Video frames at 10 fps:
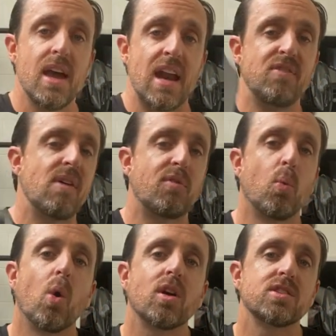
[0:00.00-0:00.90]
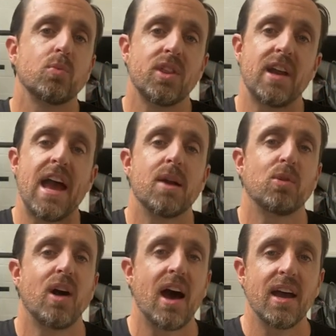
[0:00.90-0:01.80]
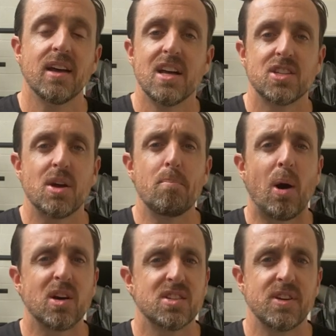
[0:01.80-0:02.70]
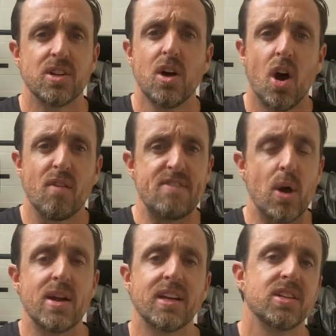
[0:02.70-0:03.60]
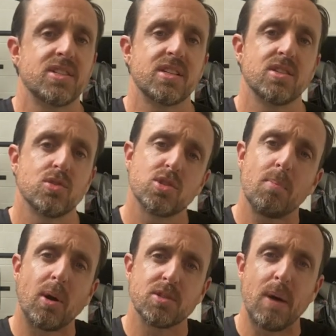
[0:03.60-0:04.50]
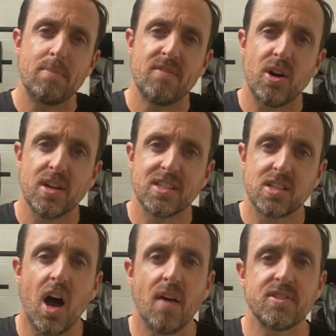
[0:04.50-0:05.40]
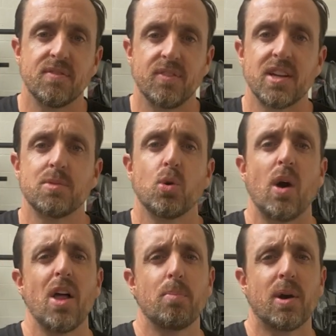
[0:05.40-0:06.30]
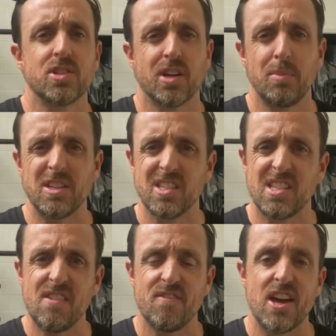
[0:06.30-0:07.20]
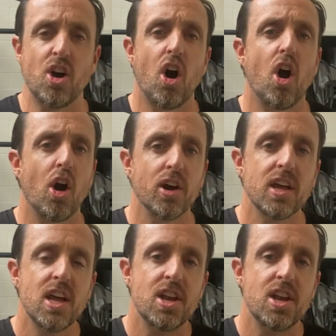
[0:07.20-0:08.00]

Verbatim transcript: And if you've ever worked with an animal hide, some parts of it are very inconsistent. So some parts might be very soft and flexible, while other parts are gonna be stiff and hard.